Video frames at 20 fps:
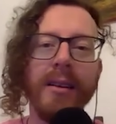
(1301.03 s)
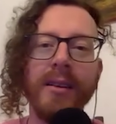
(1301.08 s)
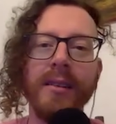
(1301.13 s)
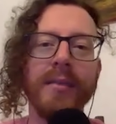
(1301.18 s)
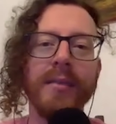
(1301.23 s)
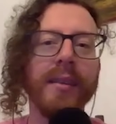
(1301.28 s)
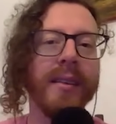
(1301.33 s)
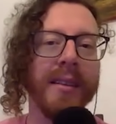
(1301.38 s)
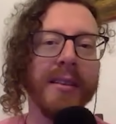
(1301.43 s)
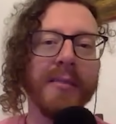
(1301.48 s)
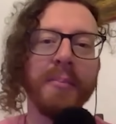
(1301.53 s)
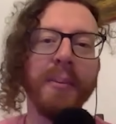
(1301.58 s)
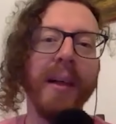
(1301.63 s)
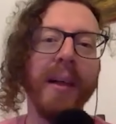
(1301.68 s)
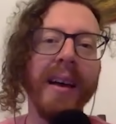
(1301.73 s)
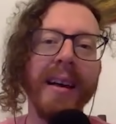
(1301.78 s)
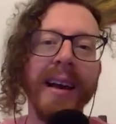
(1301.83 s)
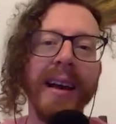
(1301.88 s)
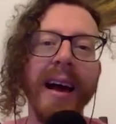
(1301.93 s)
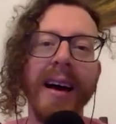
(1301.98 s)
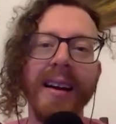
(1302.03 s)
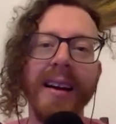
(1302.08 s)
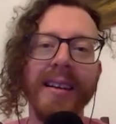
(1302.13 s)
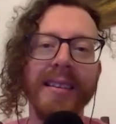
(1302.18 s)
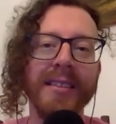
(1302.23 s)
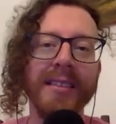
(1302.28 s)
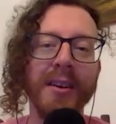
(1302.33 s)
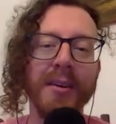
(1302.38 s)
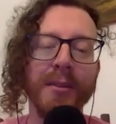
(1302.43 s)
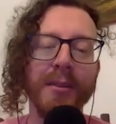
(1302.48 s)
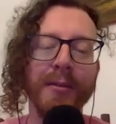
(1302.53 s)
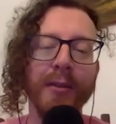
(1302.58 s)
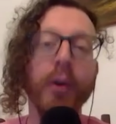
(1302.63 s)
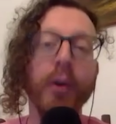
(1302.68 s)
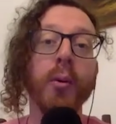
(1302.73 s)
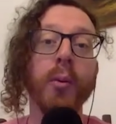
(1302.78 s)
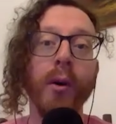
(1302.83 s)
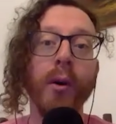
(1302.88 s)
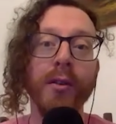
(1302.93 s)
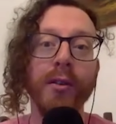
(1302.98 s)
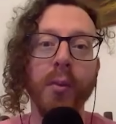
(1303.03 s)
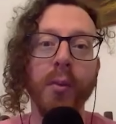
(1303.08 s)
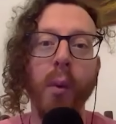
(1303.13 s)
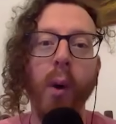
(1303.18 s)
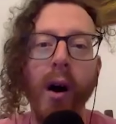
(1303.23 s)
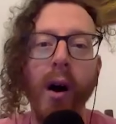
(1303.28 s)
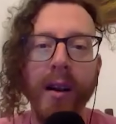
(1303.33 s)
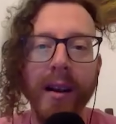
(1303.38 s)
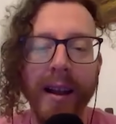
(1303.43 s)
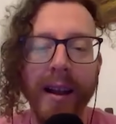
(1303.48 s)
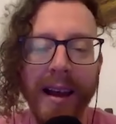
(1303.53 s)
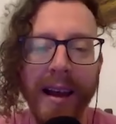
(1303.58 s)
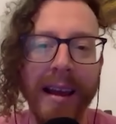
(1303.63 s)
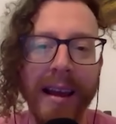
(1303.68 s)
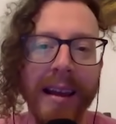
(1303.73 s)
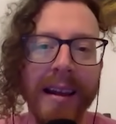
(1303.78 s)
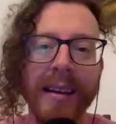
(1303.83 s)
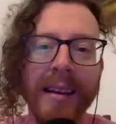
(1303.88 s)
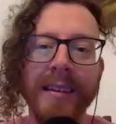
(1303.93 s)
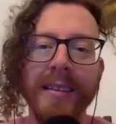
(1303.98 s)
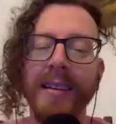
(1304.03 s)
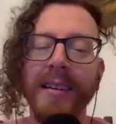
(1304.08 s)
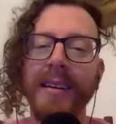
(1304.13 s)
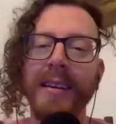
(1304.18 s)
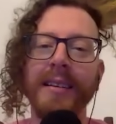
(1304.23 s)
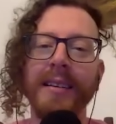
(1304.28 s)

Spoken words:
do you see this playing out in terms of who wants what and